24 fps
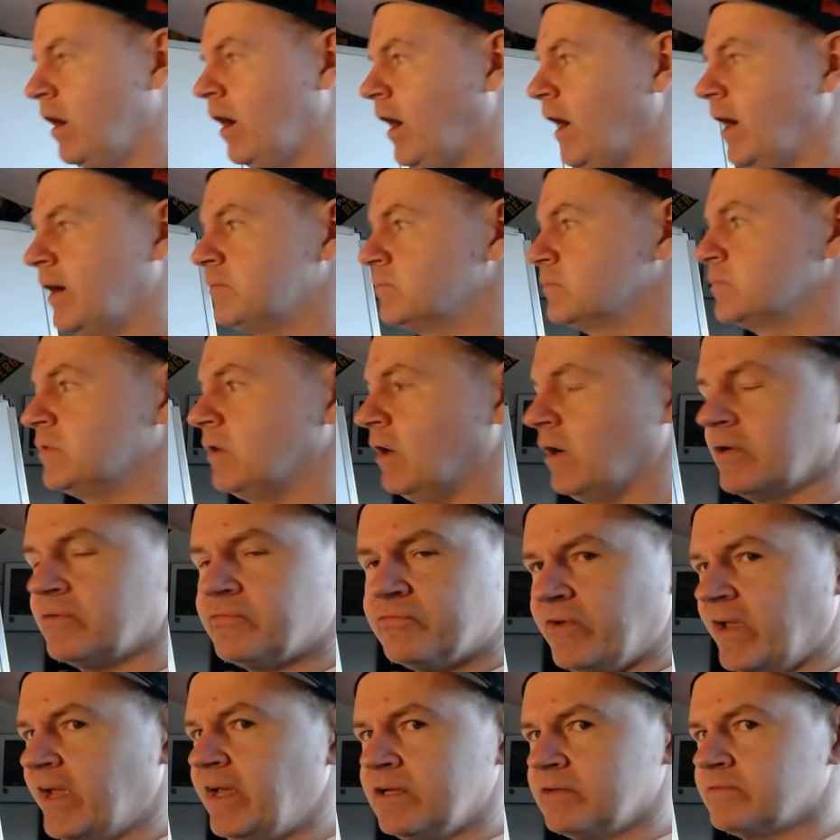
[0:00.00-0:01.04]
I'm not a
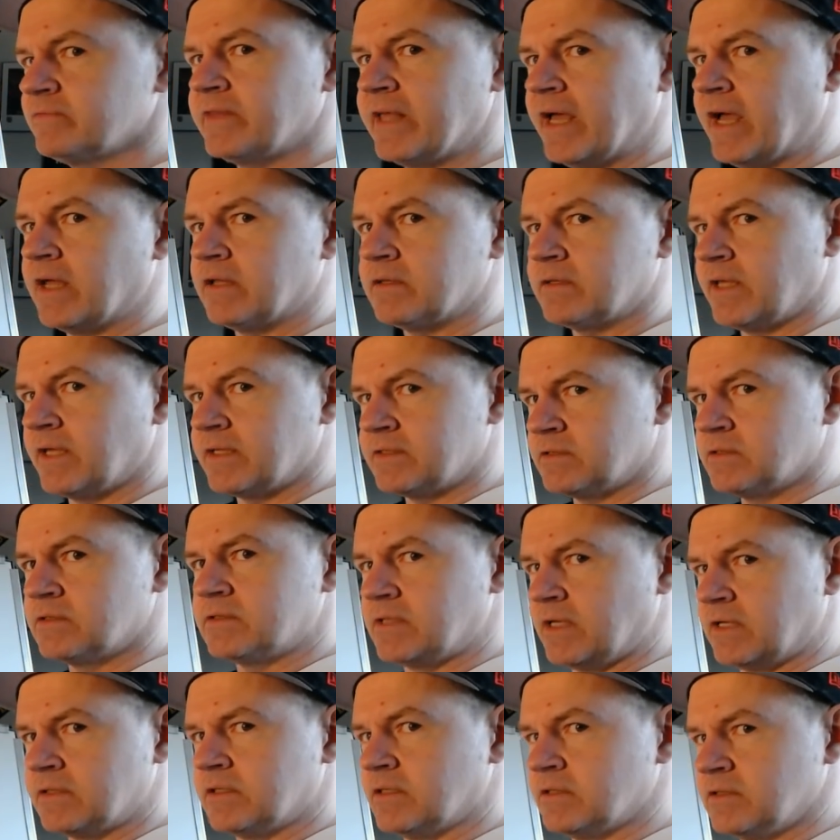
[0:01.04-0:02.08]
fan of that. That's
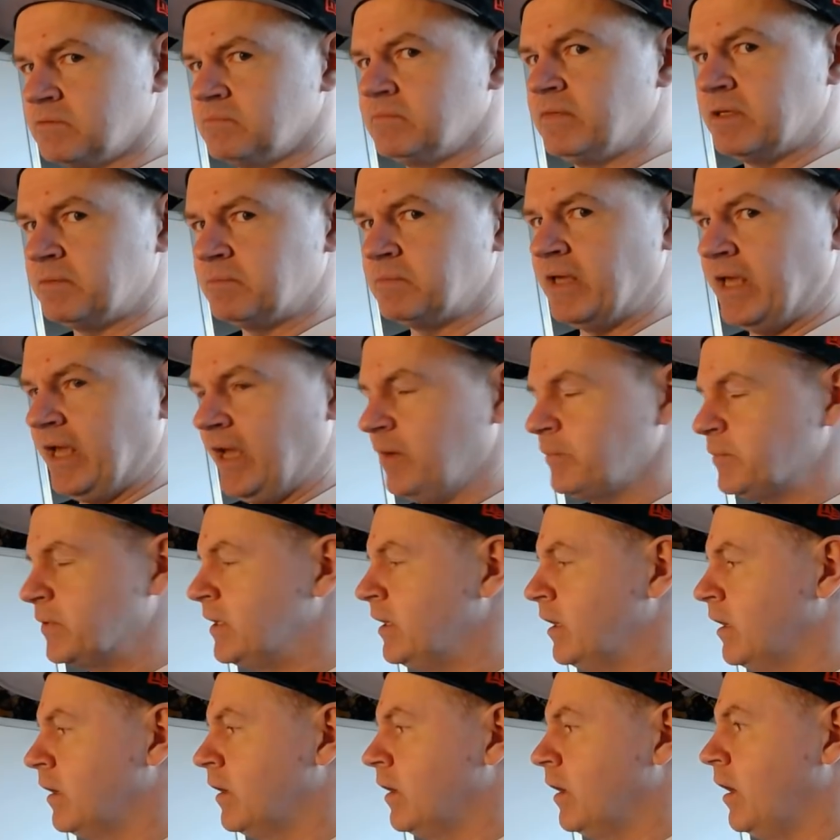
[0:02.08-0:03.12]
That doesn't make me happy.
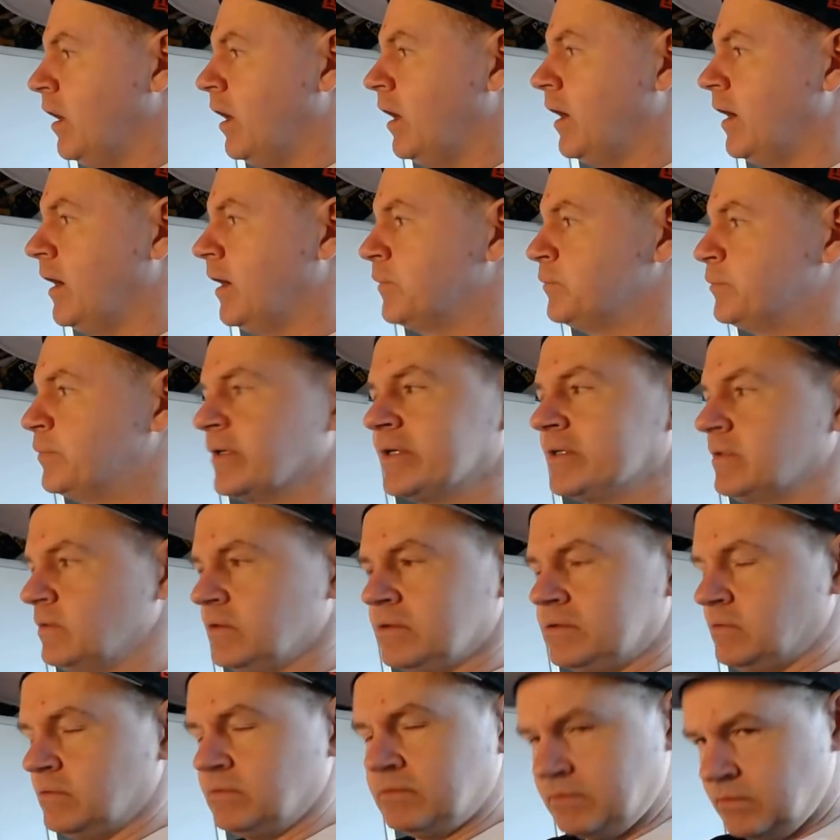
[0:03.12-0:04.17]
Uh, but,
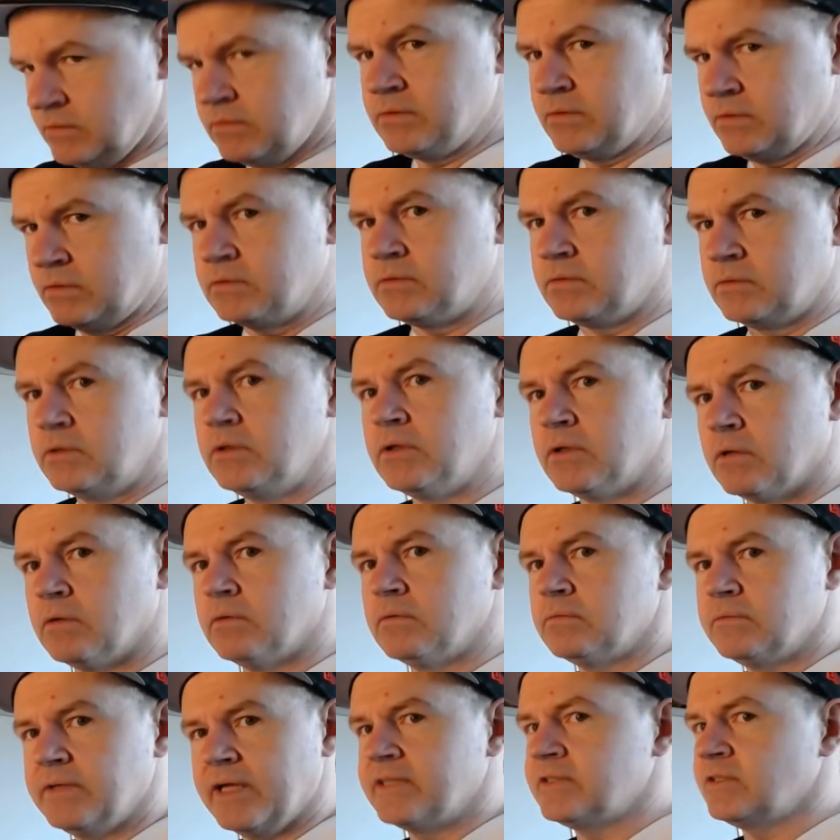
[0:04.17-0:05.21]
you know,
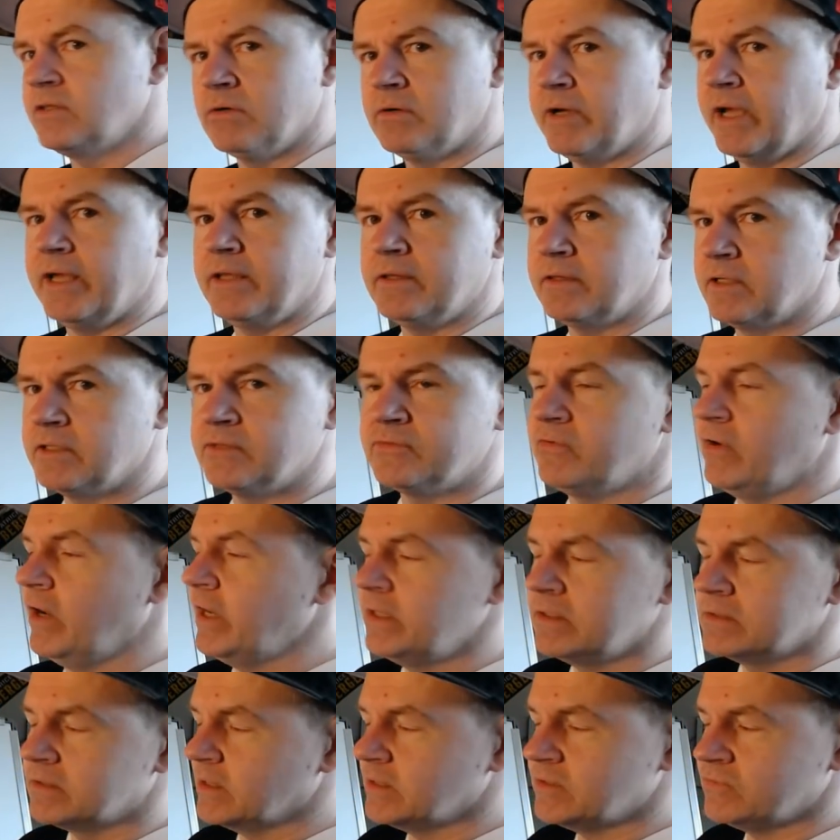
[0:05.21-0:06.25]
that's okay. That's fine.
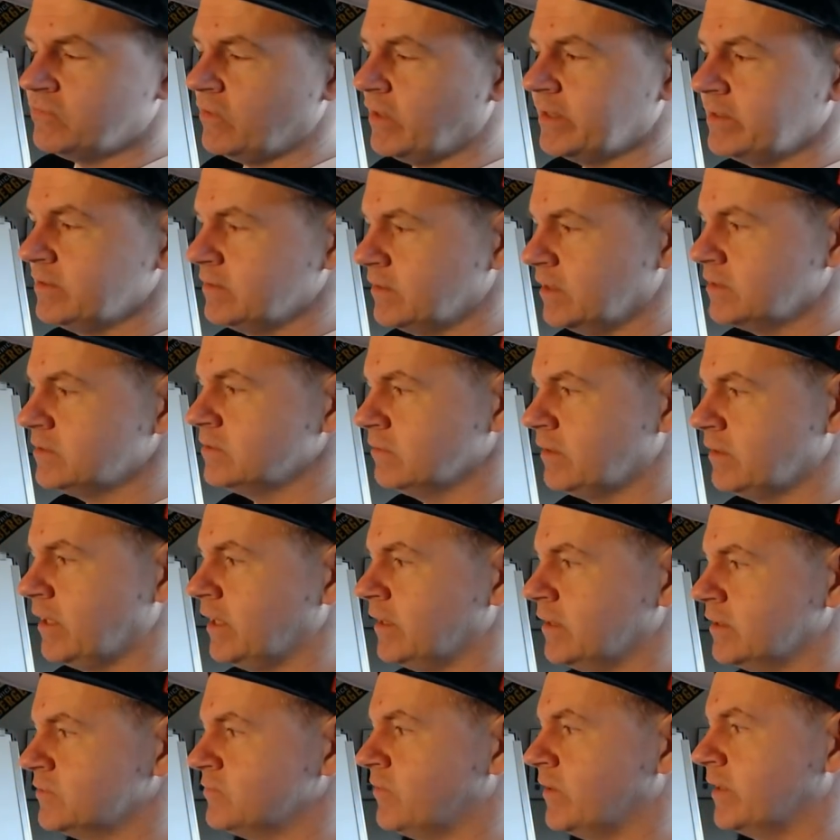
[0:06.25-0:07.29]
That's fine. That's okay.
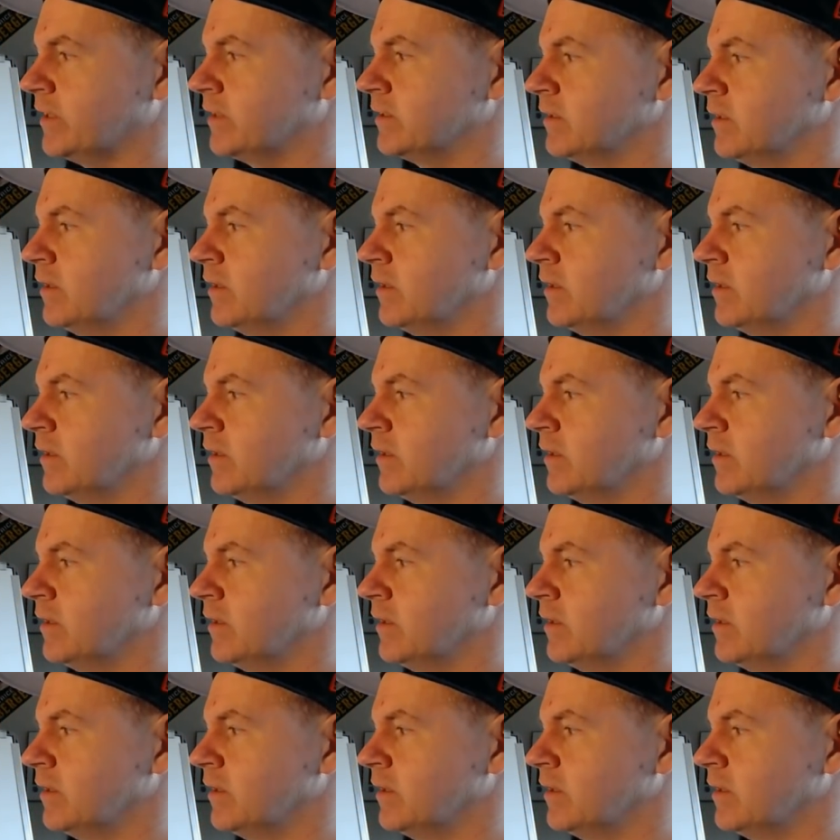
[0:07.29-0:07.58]
That's fine.